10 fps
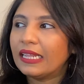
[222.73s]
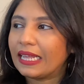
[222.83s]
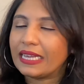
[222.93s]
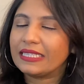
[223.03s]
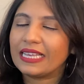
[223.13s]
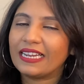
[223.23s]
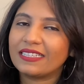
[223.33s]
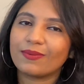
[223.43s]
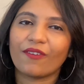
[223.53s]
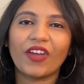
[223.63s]
like I said,
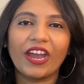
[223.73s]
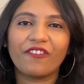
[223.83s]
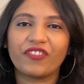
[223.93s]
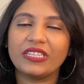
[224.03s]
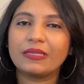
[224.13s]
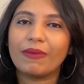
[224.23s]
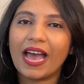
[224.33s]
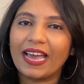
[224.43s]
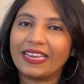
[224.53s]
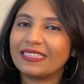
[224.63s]
it's my very first
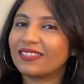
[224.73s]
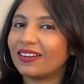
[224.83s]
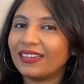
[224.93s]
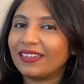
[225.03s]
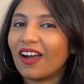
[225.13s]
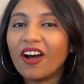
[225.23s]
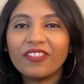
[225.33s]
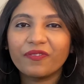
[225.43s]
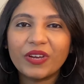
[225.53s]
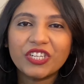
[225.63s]
bag. It started
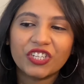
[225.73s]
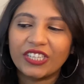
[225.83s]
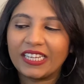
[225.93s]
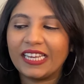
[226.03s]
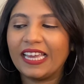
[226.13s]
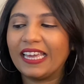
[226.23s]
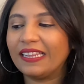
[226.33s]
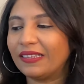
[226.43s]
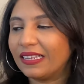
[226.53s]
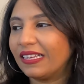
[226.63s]
all of my journey
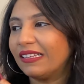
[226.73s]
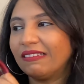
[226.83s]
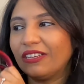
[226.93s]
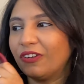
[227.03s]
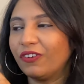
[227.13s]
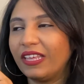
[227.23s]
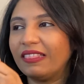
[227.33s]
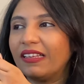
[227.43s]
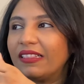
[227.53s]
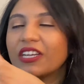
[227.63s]
in
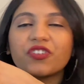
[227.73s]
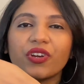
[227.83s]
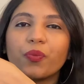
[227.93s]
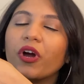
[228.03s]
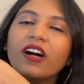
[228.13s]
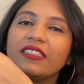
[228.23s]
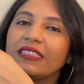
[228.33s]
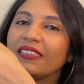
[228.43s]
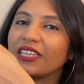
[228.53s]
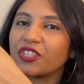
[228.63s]
the luxury world, in
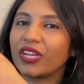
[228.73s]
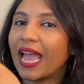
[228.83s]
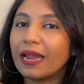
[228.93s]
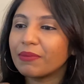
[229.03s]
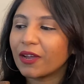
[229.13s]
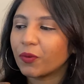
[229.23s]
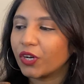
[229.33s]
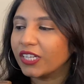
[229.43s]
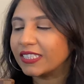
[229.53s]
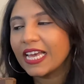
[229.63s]
the luxury handbag
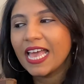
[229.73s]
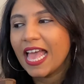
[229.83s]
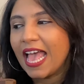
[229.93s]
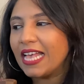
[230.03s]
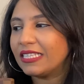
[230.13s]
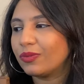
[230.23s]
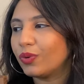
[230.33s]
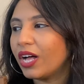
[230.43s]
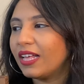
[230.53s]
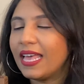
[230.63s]
world, as
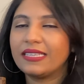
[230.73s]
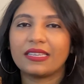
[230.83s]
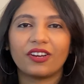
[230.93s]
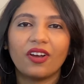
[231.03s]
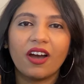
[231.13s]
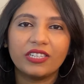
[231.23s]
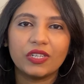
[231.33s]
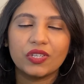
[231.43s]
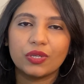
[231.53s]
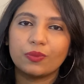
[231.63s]
well as here on
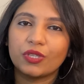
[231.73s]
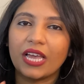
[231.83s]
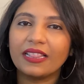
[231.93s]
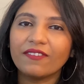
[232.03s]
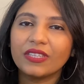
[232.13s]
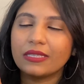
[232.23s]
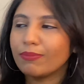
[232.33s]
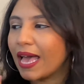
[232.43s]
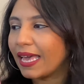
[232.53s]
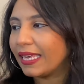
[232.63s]
YouTube. So I love this
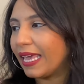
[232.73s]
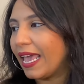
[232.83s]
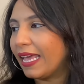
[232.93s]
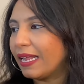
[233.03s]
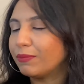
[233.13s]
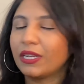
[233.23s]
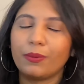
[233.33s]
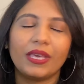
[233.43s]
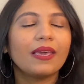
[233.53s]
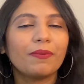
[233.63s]
bag and I'm gonna
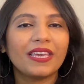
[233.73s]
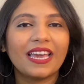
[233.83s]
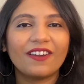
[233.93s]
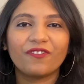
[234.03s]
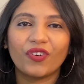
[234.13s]
be keeping it